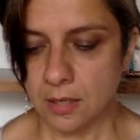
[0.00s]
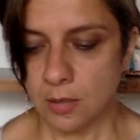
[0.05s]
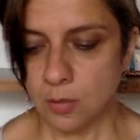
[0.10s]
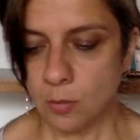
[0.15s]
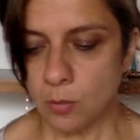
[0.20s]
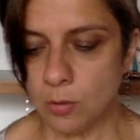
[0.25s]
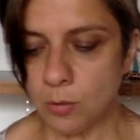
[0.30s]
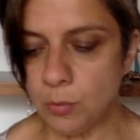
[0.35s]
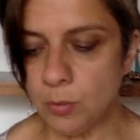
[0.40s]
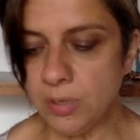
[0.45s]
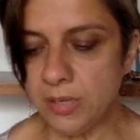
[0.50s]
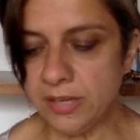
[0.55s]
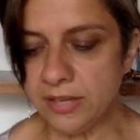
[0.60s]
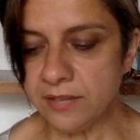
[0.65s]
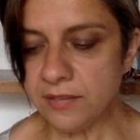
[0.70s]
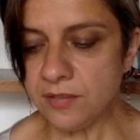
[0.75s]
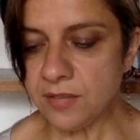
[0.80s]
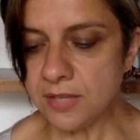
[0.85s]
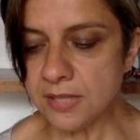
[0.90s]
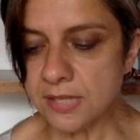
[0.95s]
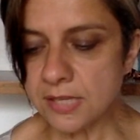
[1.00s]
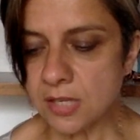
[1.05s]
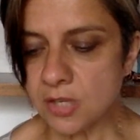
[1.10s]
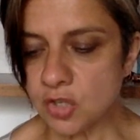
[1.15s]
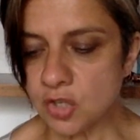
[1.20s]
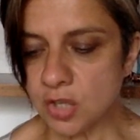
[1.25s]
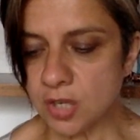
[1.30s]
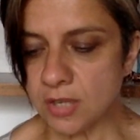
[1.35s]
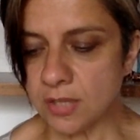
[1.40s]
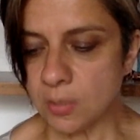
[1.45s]
When we live in
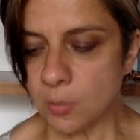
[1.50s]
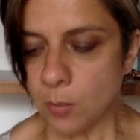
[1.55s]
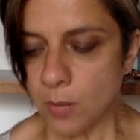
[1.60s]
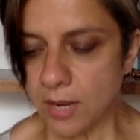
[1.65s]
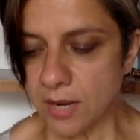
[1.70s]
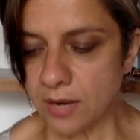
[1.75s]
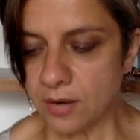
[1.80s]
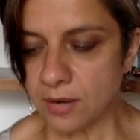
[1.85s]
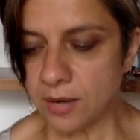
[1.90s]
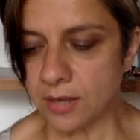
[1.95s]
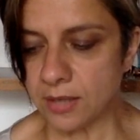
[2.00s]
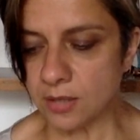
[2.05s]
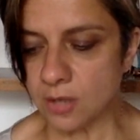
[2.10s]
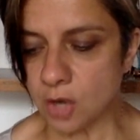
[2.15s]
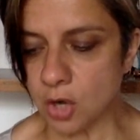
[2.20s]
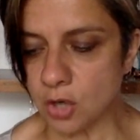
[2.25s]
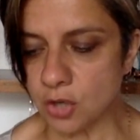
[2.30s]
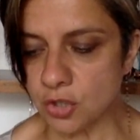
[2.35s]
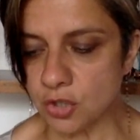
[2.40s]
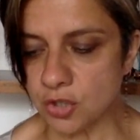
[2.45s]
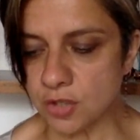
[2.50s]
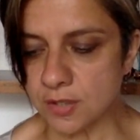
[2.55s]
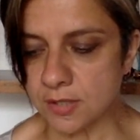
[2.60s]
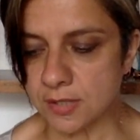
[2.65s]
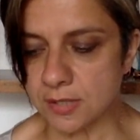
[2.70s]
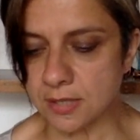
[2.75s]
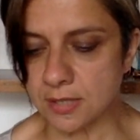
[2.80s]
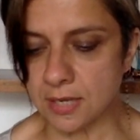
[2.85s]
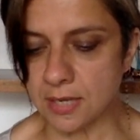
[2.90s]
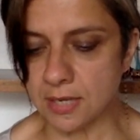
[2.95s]
such an aware and conscious
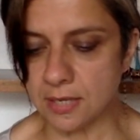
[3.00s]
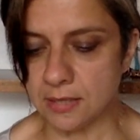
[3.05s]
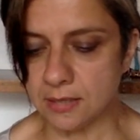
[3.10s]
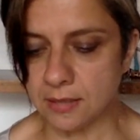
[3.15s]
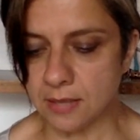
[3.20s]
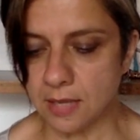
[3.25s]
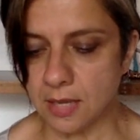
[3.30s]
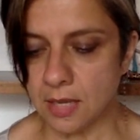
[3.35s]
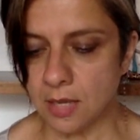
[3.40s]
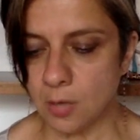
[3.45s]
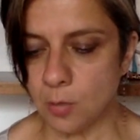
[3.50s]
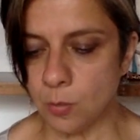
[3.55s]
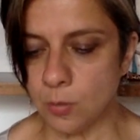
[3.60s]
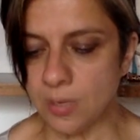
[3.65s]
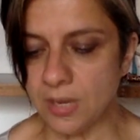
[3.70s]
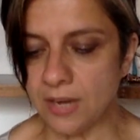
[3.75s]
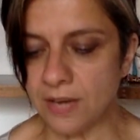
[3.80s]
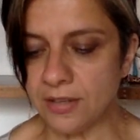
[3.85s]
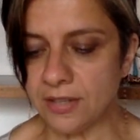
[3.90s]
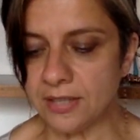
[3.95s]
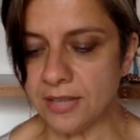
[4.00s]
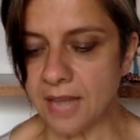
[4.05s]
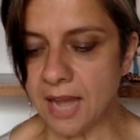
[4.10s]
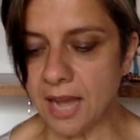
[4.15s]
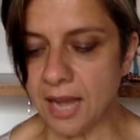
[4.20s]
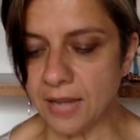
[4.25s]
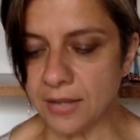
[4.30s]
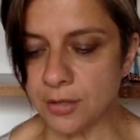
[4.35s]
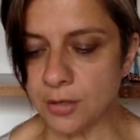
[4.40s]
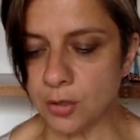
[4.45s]
state, we are in
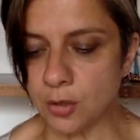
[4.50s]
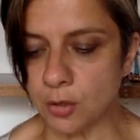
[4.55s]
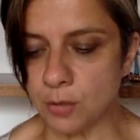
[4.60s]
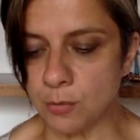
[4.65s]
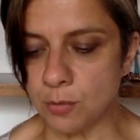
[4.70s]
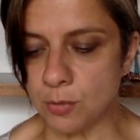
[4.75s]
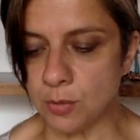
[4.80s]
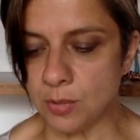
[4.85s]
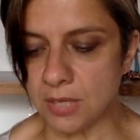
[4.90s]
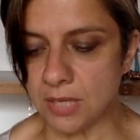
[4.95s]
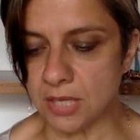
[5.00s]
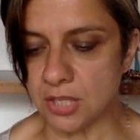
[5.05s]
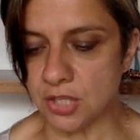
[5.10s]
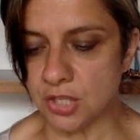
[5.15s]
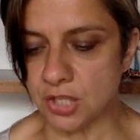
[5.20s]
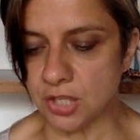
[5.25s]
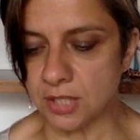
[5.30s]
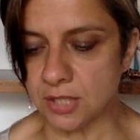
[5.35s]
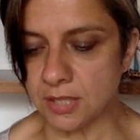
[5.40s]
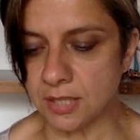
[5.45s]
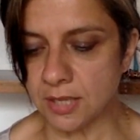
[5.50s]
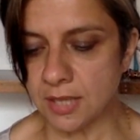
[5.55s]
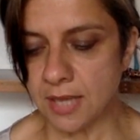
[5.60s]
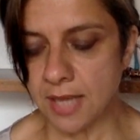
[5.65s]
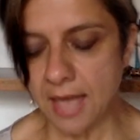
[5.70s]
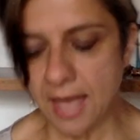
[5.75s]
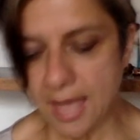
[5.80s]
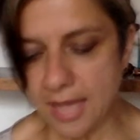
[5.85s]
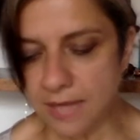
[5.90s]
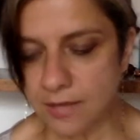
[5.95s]
higher communication
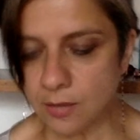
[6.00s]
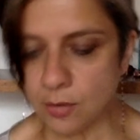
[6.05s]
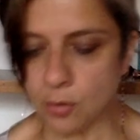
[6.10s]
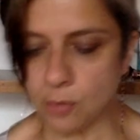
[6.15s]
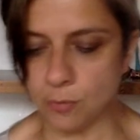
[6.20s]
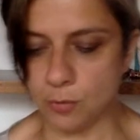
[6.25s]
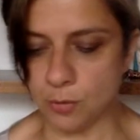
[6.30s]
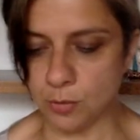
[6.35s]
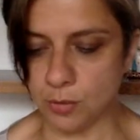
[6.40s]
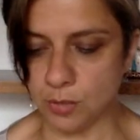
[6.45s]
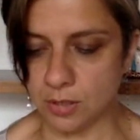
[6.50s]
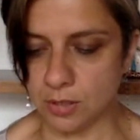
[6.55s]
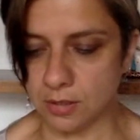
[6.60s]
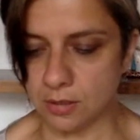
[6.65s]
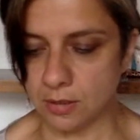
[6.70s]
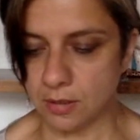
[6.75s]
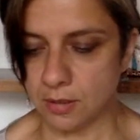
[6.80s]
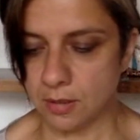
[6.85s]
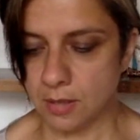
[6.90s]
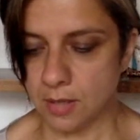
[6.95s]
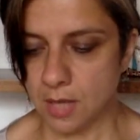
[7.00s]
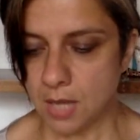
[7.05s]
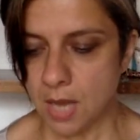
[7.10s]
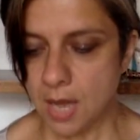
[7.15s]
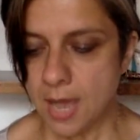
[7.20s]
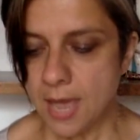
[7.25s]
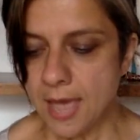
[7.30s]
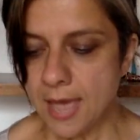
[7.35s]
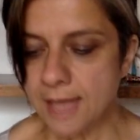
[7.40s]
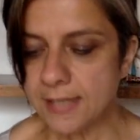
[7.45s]
and communion.
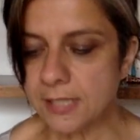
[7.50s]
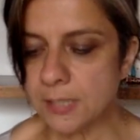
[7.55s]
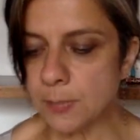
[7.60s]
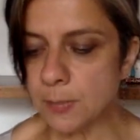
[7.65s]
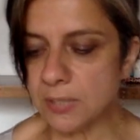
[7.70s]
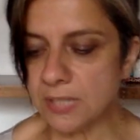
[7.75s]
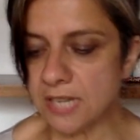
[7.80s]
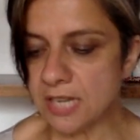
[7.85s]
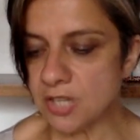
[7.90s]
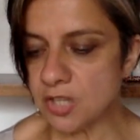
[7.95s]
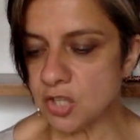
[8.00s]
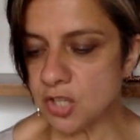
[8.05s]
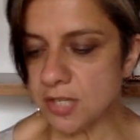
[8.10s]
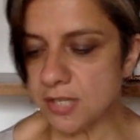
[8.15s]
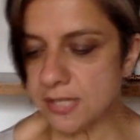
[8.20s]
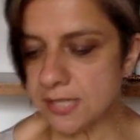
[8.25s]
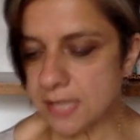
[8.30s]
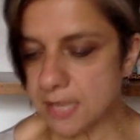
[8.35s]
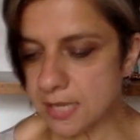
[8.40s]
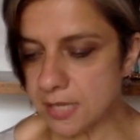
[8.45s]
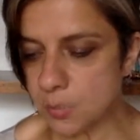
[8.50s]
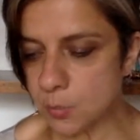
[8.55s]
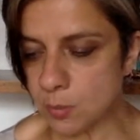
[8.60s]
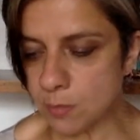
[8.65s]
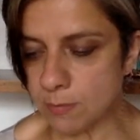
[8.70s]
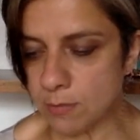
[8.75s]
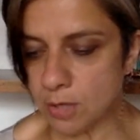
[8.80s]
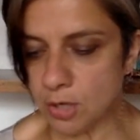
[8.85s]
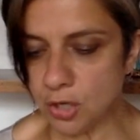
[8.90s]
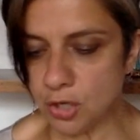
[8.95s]
Hence Patanjali says we
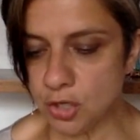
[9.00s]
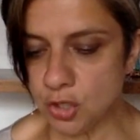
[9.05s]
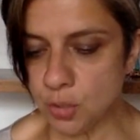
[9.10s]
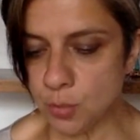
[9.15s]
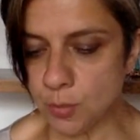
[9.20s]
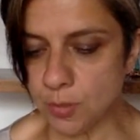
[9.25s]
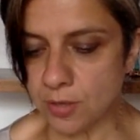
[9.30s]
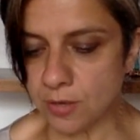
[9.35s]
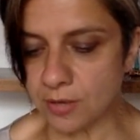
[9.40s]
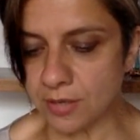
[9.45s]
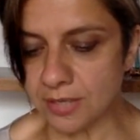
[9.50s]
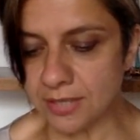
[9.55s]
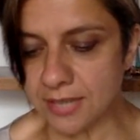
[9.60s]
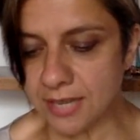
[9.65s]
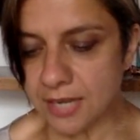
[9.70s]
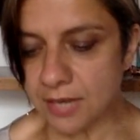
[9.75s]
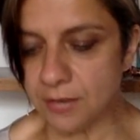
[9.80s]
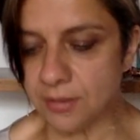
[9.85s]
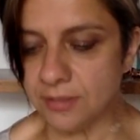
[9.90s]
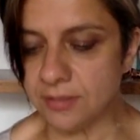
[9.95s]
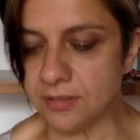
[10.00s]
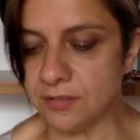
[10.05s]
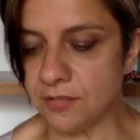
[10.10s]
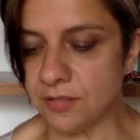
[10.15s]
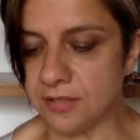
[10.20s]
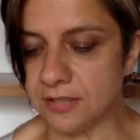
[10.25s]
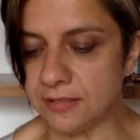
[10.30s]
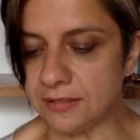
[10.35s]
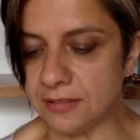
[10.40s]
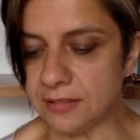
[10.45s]
merge with our inherent
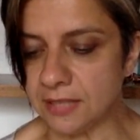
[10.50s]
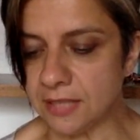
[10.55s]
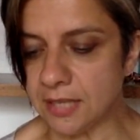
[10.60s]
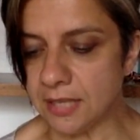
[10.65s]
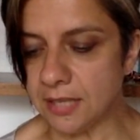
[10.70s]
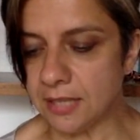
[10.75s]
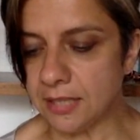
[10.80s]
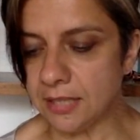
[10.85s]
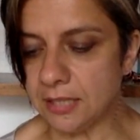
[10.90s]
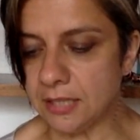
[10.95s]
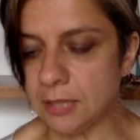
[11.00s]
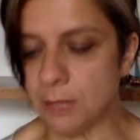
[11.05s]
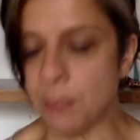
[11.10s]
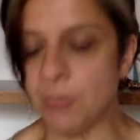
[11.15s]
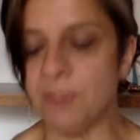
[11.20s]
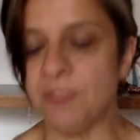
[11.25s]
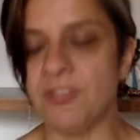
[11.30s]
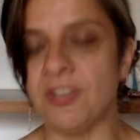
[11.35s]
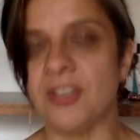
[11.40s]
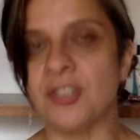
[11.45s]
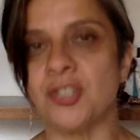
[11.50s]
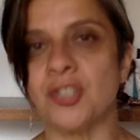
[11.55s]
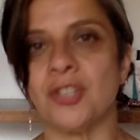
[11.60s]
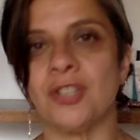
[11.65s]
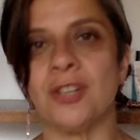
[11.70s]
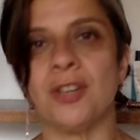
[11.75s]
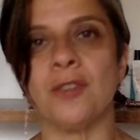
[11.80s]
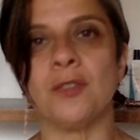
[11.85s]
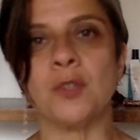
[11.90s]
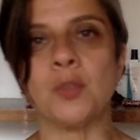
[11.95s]
divinity in the
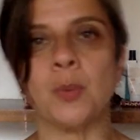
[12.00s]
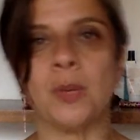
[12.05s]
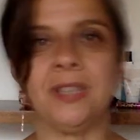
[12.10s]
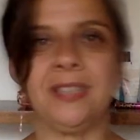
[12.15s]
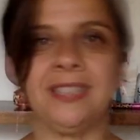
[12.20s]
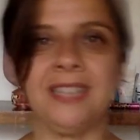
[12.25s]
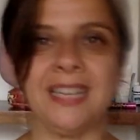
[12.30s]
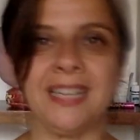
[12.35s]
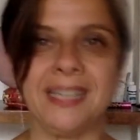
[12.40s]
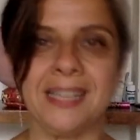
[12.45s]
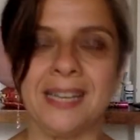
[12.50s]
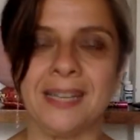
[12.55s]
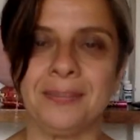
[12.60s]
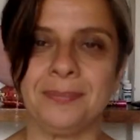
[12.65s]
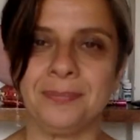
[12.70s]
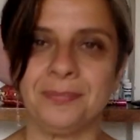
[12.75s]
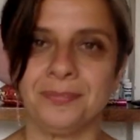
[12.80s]
perfection of svādhyāya.